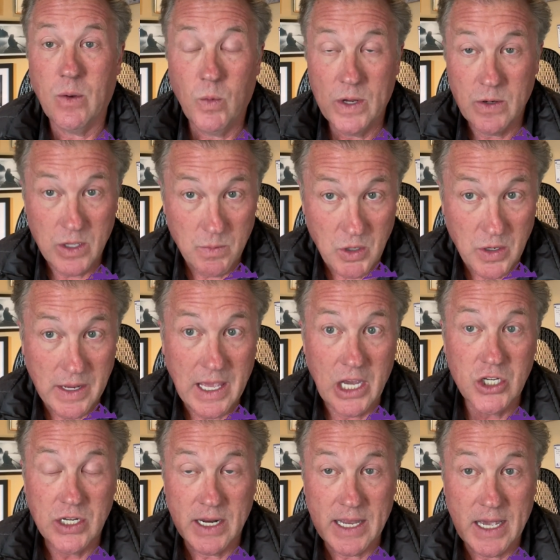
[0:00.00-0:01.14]
when
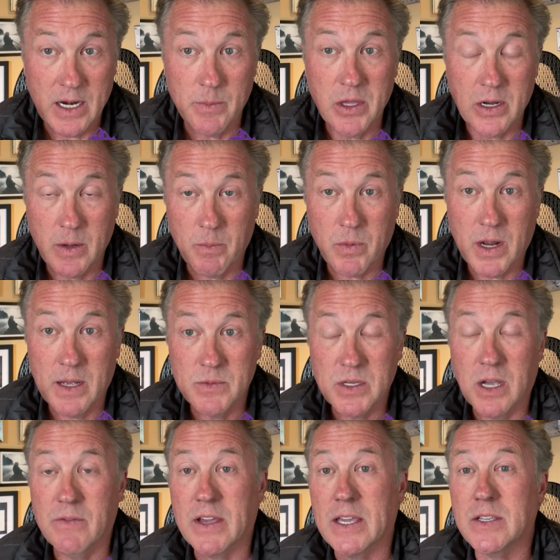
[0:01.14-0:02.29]
communication, accountability, and problem
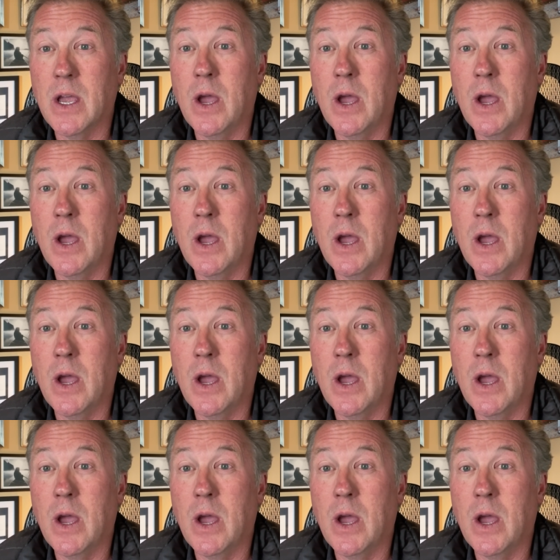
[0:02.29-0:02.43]
solving is